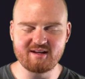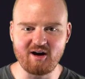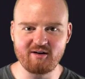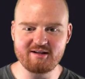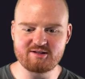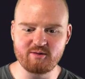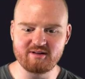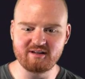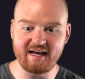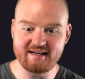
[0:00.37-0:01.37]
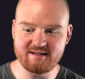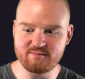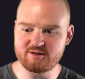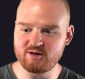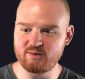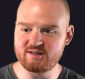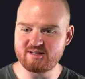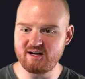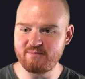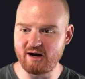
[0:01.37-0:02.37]
All right, so in the last episode, we
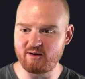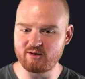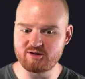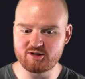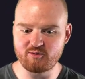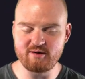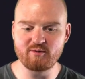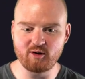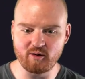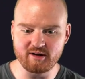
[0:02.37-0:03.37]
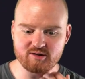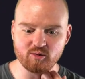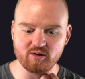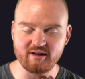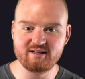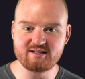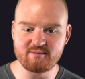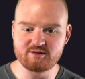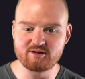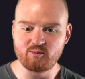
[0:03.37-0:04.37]
set up our screen recording tool. In this
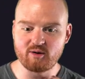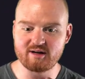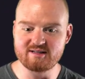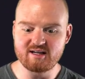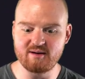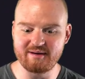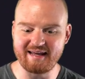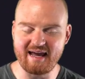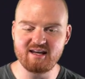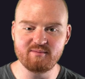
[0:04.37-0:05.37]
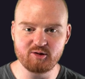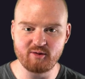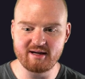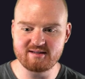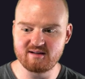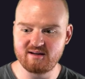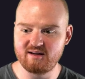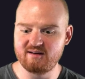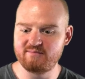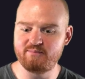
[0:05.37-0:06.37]
episode, we're going to set up an AWS
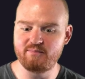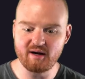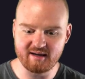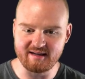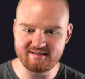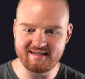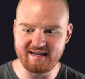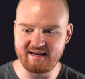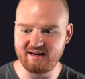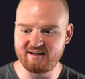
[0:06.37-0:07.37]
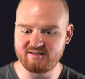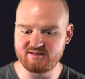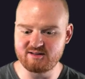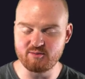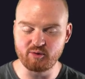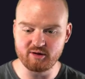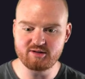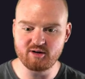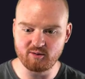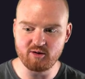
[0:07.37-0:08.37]
bucket and deploy
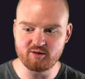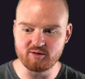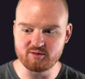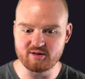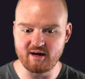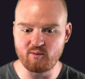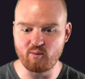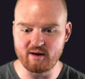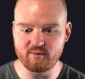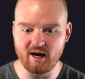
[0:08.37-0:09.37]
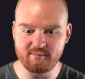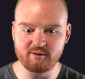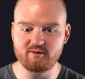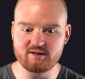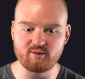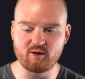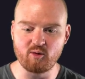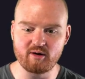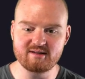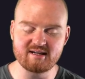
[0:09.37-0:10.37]
to Heroku so that when we upload these
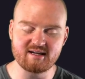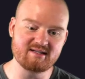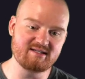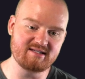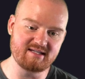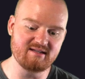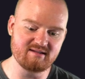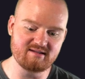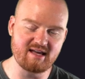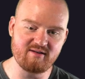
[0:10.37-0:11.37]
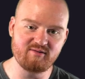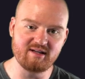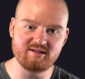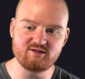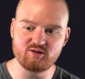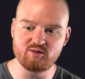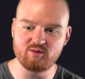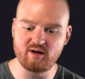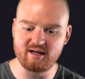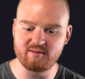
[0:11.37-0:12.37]
recordings, they get saved
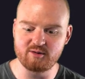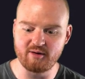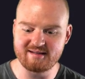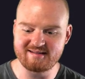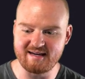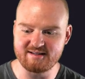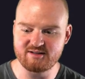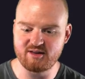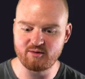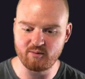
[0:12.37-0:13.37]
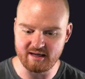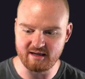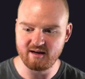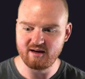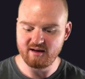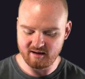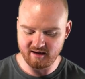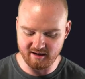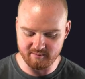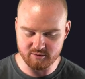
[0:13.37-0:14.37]
into AWS S3.
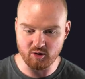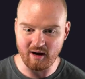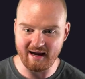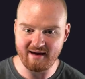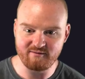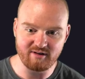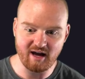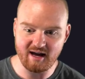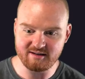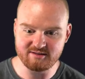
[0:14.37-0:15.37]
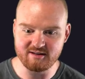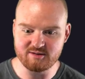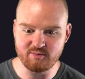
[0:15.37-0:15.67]
Um, so I have not done this